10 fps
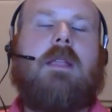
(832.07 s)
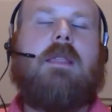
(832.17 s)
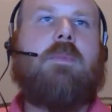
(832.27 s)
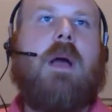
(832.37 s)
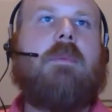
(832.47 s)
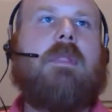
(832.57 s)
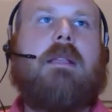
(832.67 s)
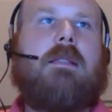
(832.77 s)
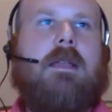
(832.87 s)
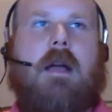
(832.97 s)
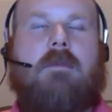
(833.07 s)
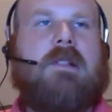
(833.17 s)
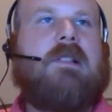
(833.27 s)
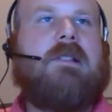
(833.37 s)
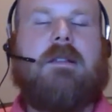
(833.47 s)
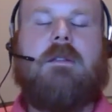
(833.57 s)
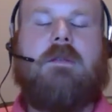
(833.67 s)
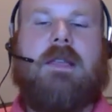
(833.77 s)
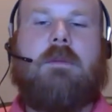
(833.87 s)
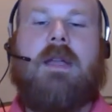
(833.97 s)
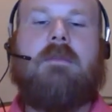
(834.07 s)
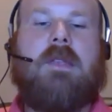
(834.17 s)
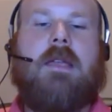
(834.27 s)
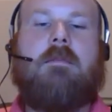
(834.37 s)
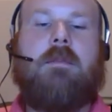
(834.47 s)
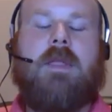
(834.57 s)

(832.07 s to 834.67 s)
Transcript: They obviously still lose that Rams game,